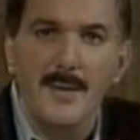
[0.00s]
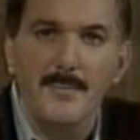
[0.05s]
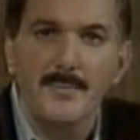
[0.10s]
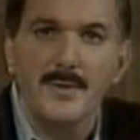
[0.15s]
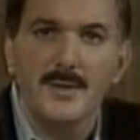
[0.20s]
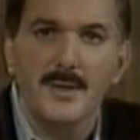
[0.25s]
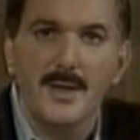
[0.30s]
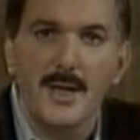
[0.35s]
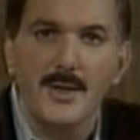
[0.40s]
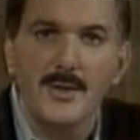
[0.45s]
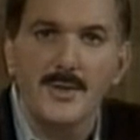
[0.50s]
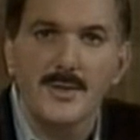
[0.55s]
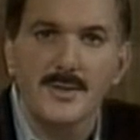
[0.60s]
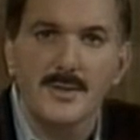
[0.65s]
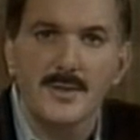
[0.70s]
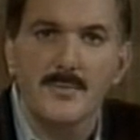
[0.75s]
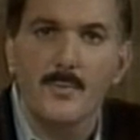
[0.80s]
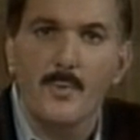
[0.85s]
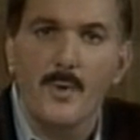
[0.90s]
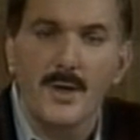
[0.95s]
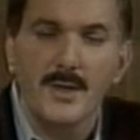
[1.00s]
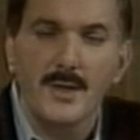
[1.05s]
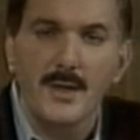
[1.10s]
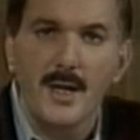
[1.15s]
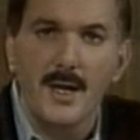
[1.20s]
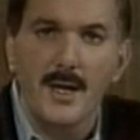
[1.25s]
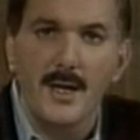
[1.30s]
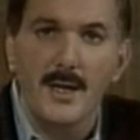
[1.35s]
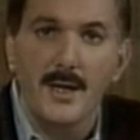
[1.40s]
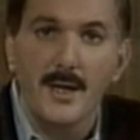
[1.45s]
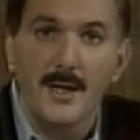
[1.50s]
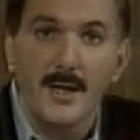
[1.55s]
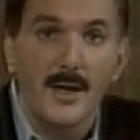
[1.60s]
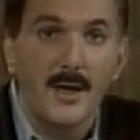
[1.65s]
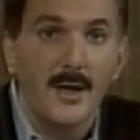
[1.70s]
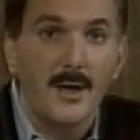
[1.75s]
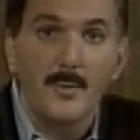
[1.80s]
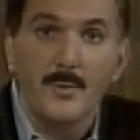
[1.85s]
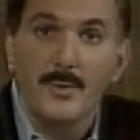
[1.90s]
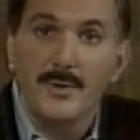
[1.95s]
amputations in one day
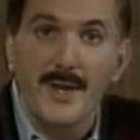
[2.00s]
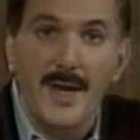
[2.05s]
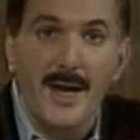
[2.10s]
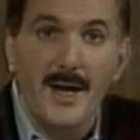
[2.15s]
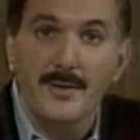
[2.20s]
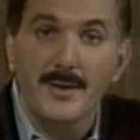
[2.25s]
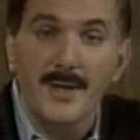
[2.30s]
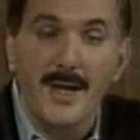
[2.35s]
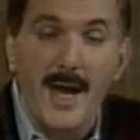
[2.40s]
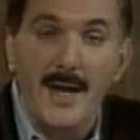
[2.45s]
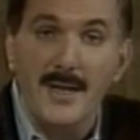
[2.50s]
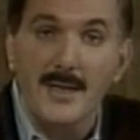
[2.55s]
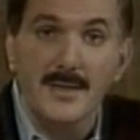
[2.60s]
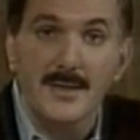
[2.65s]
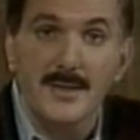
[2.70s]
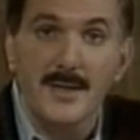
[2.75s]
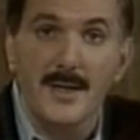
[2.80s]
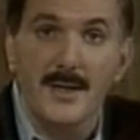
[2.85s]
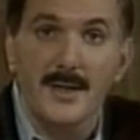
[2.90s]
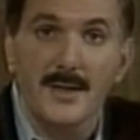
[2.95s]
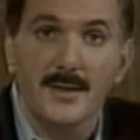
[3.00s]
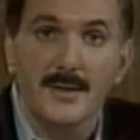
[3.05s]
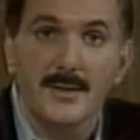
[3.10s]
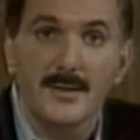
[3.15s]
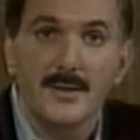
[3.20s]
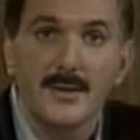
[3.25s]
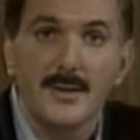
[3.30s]
without anesthetic.